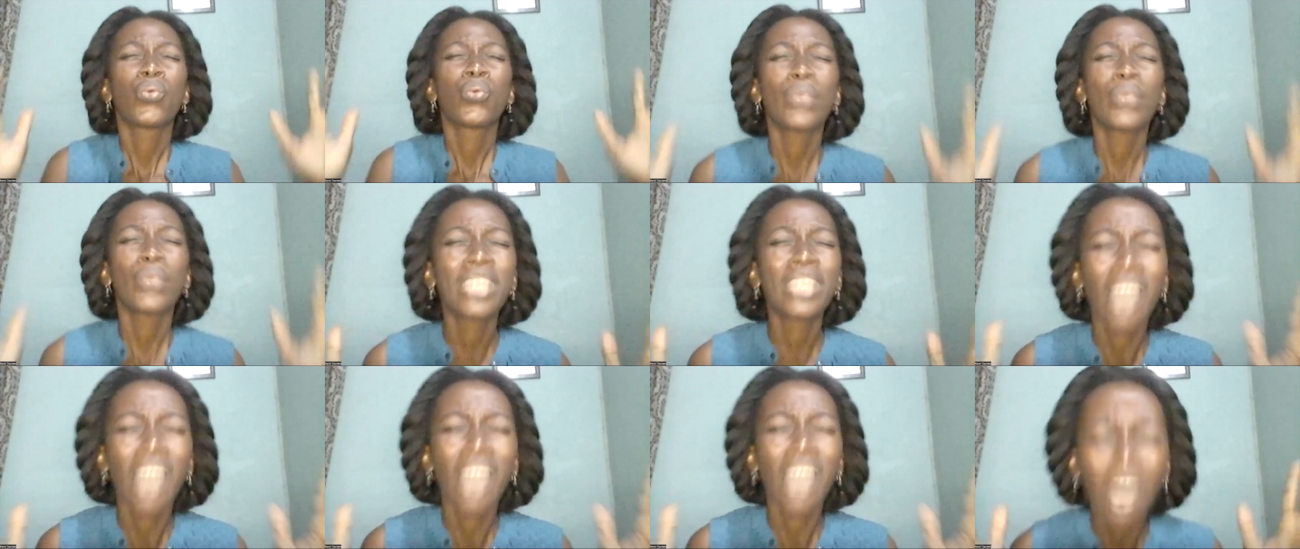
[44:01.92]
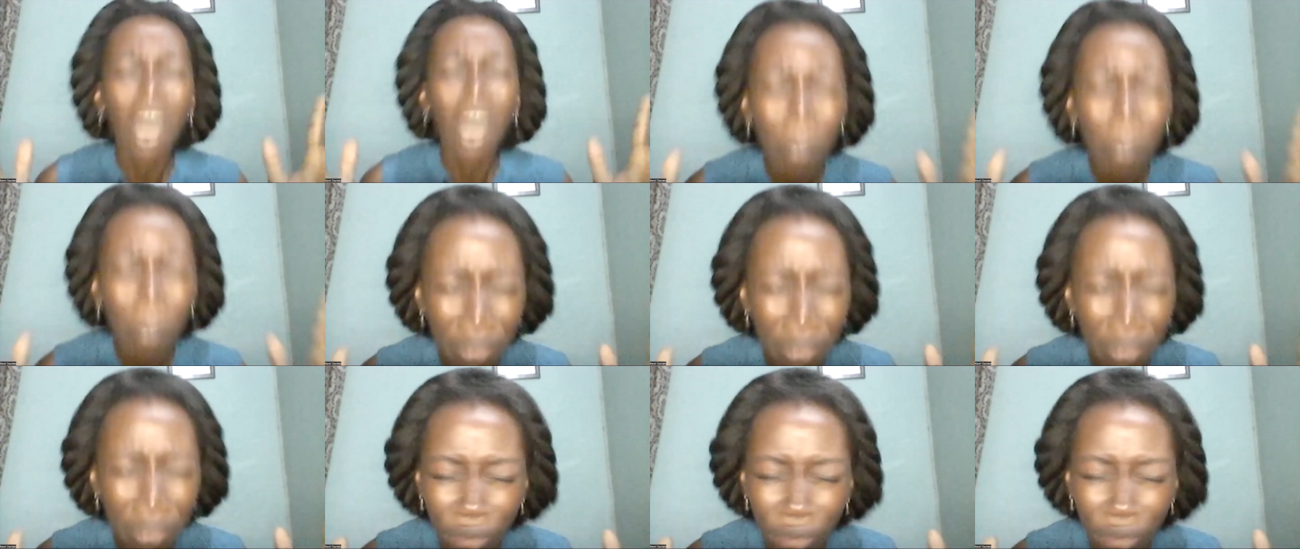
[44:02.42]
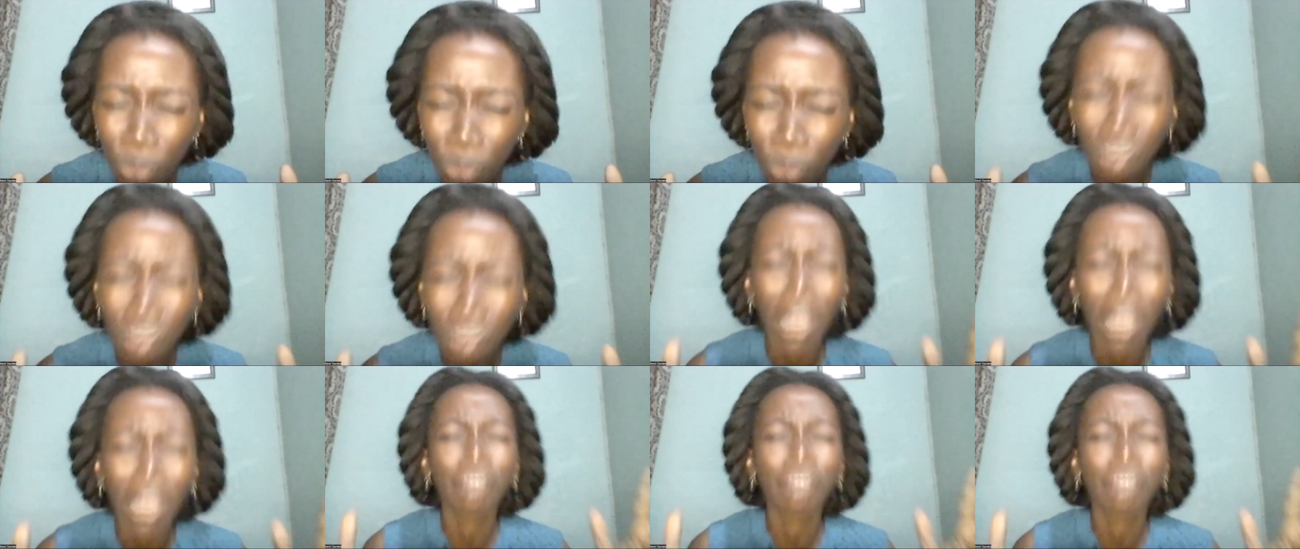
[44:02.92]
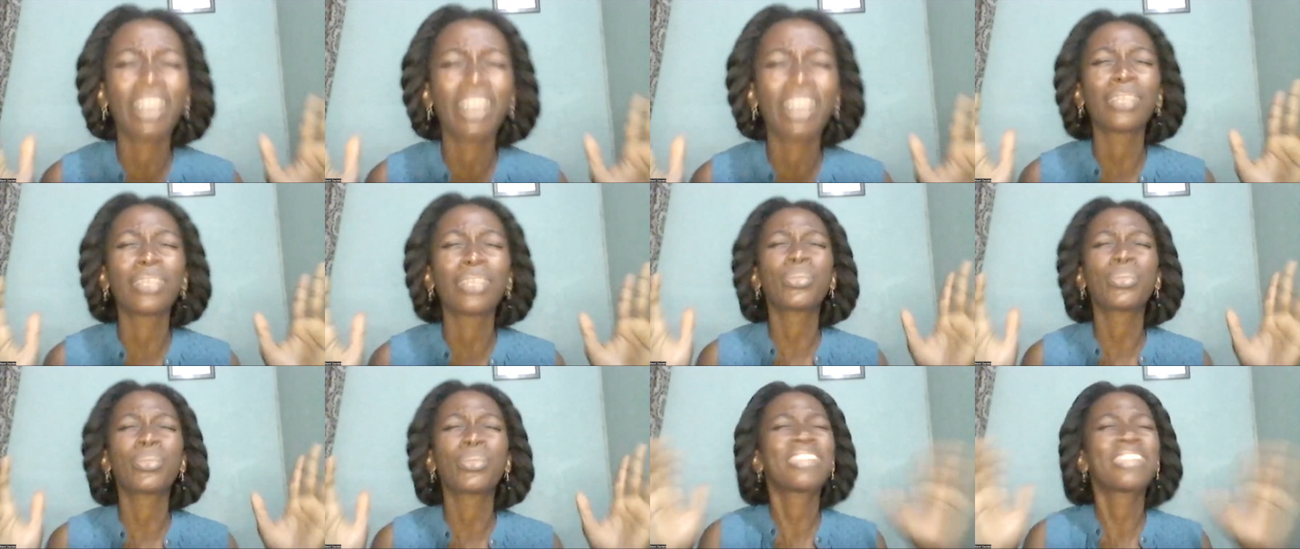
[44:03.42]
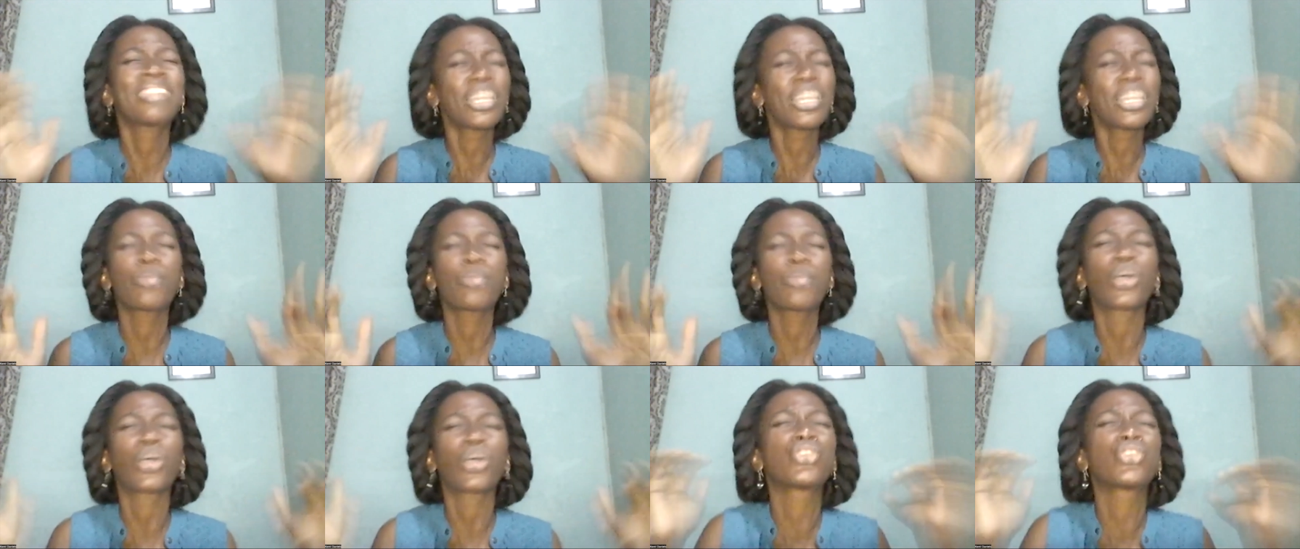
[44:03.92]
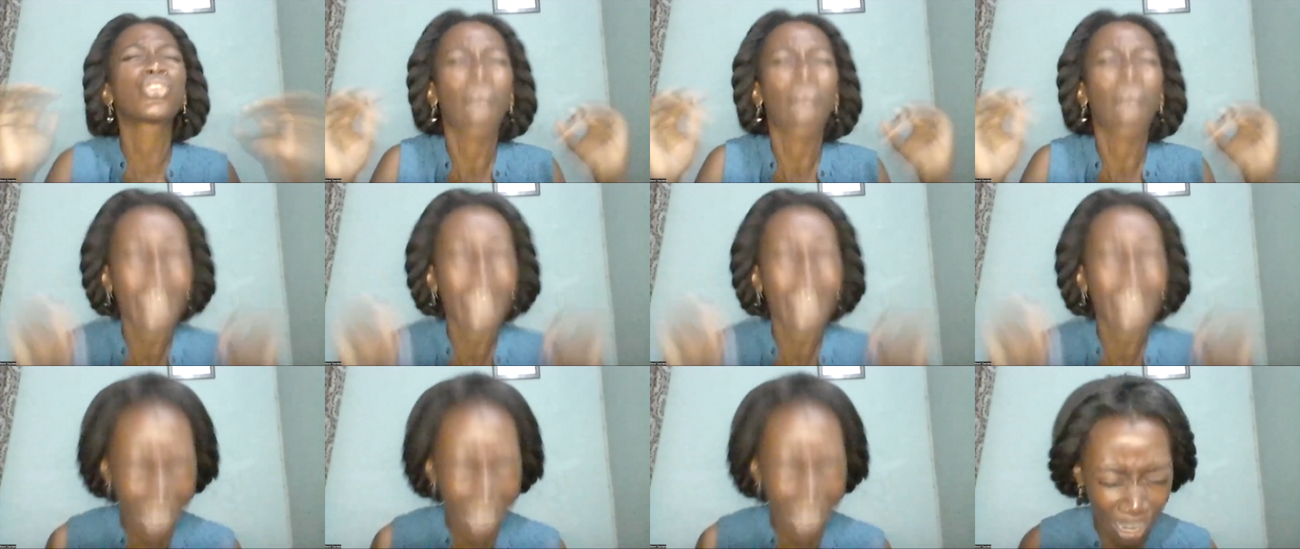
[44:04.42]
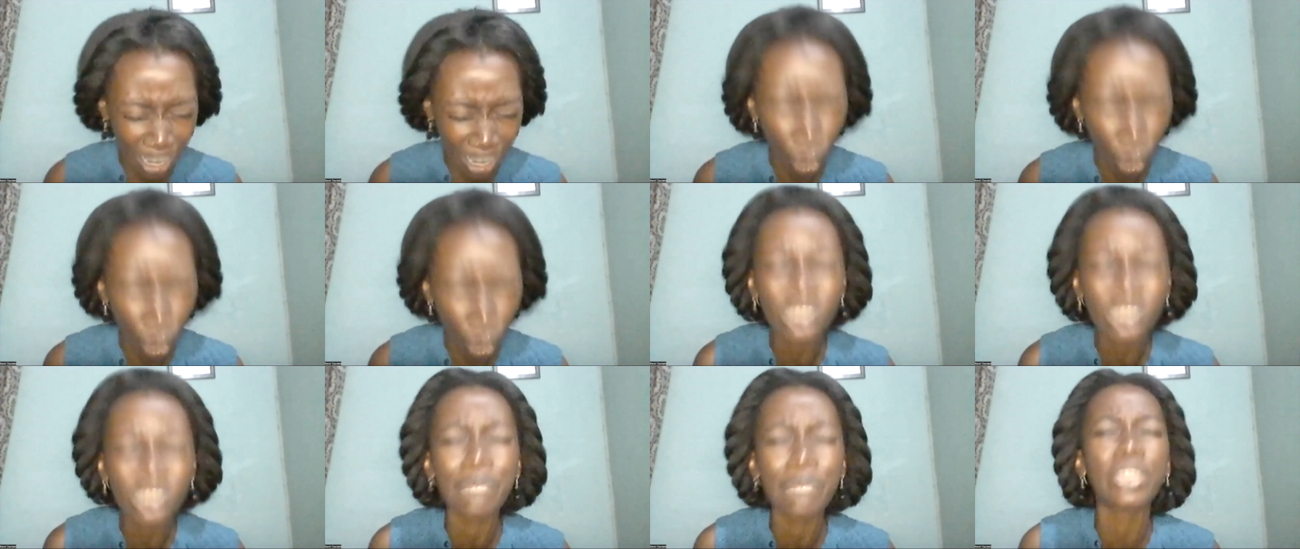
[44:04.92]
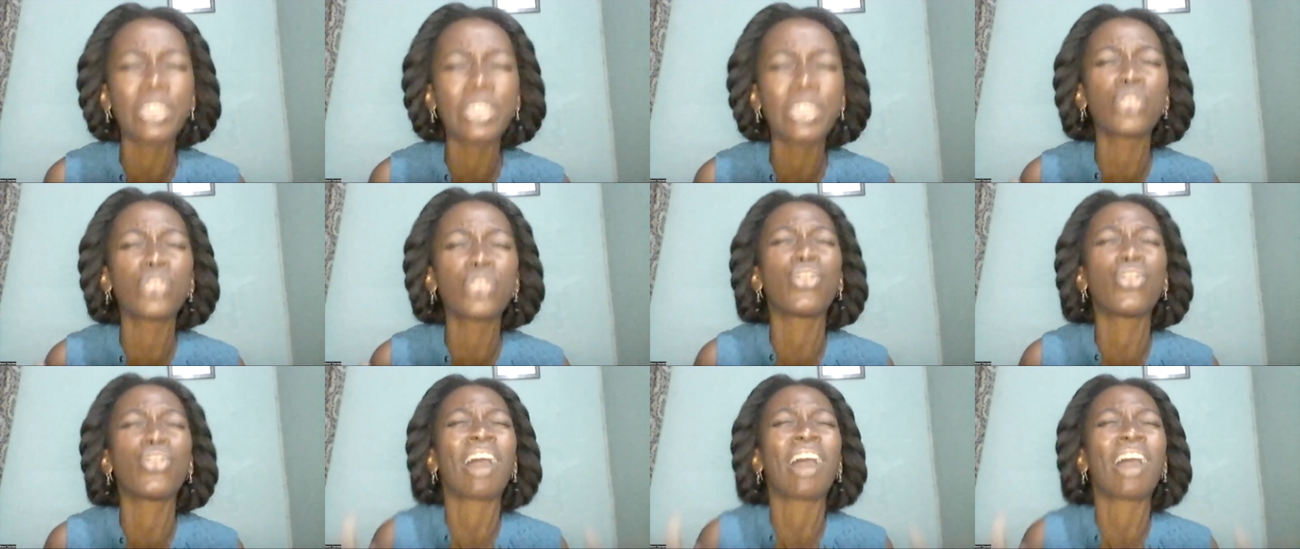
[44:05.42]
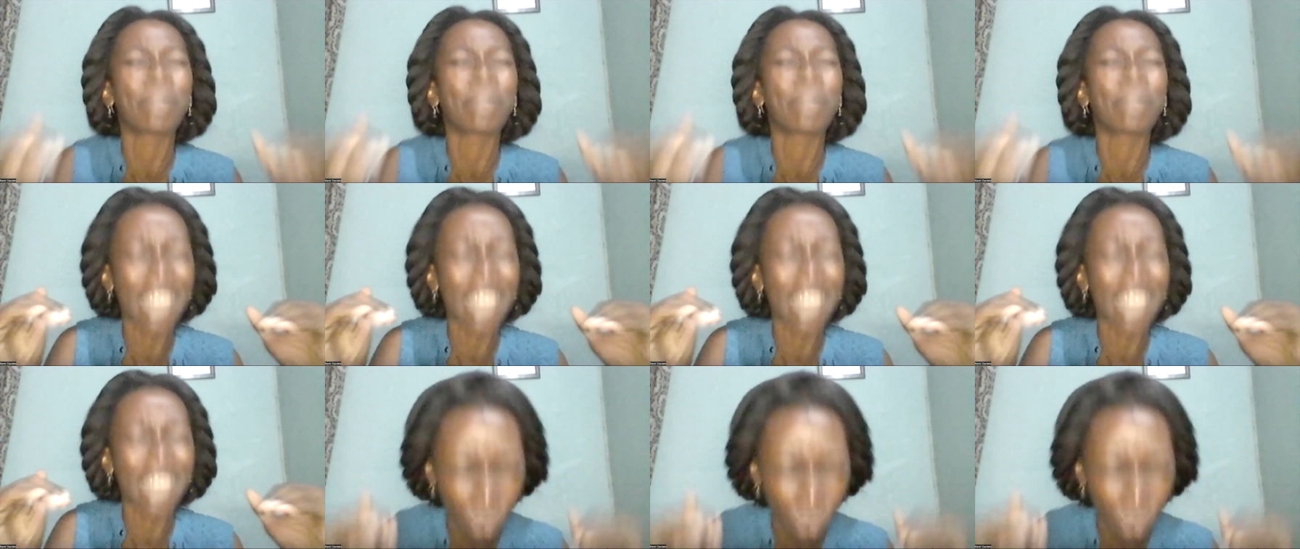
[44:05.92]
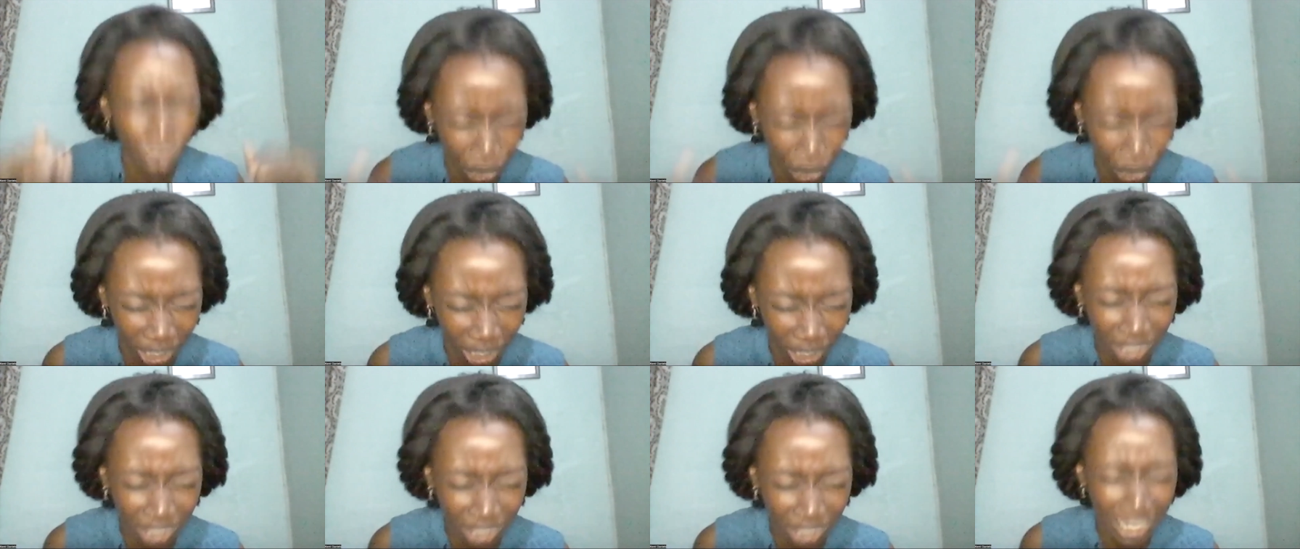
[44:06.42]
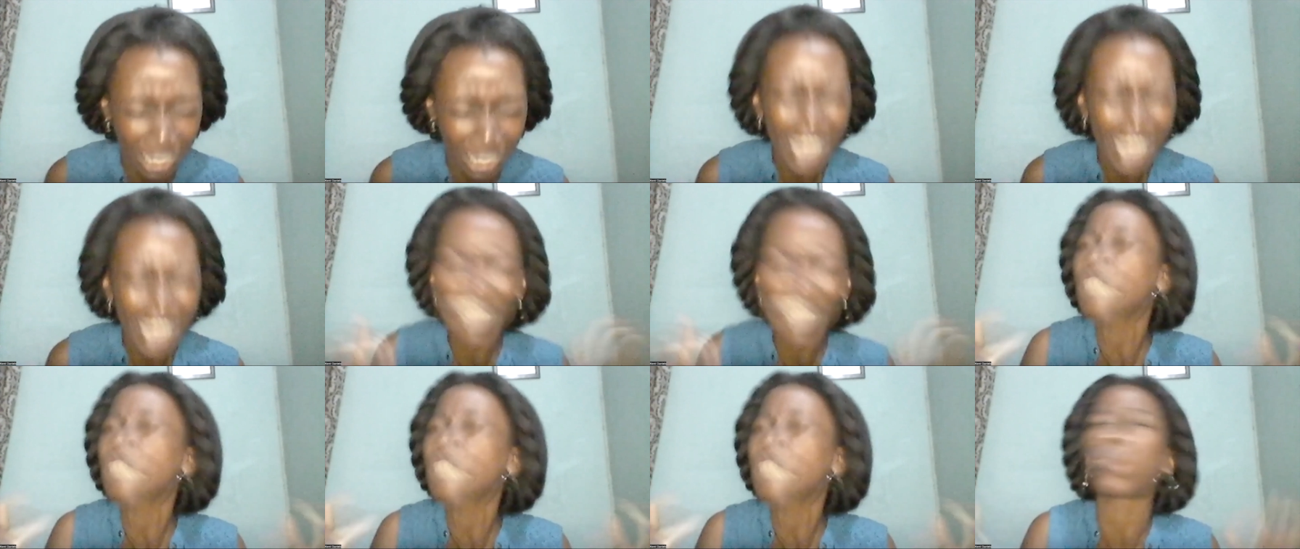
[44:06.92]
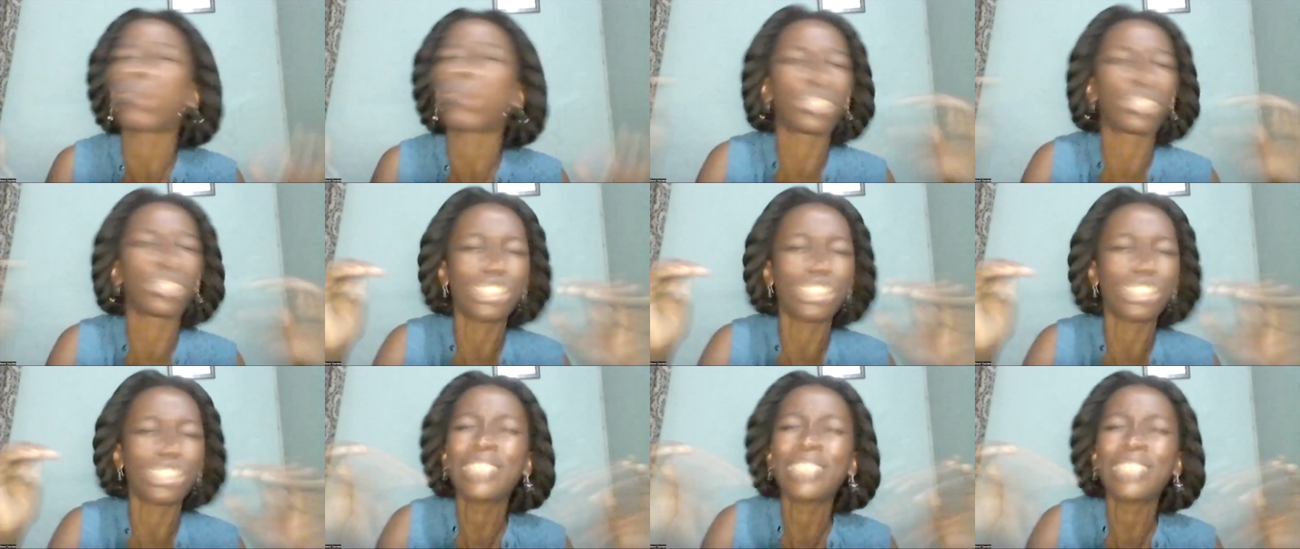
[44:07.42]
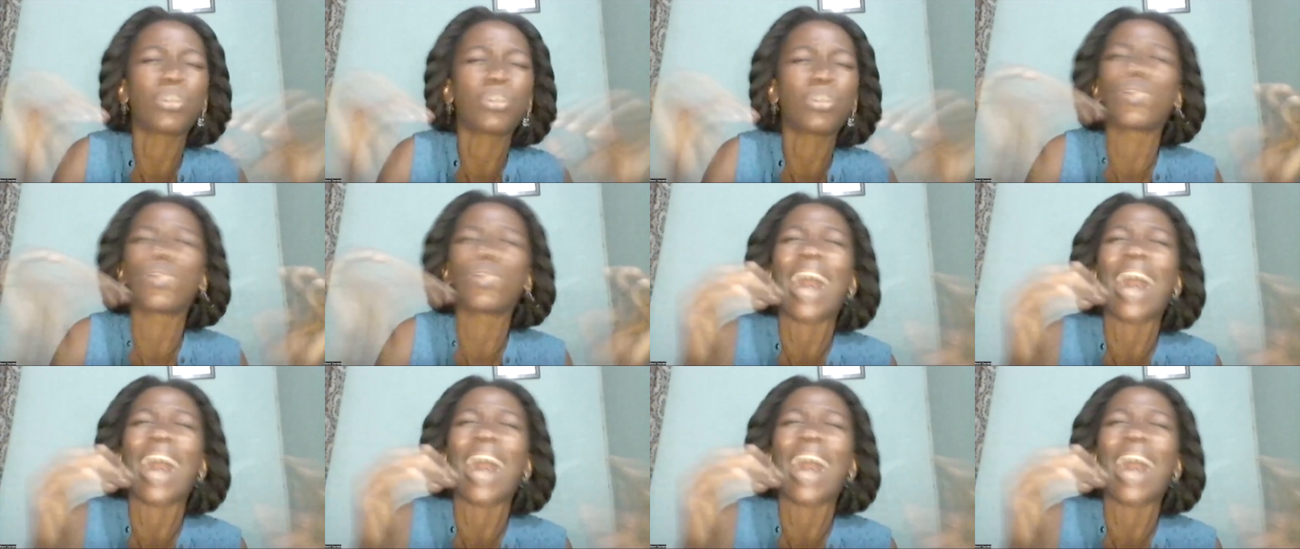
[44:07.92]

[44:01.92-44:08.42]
We come before you now, Father. We thank you because you are here. Holy Spirit, you have been here with us. This was this was your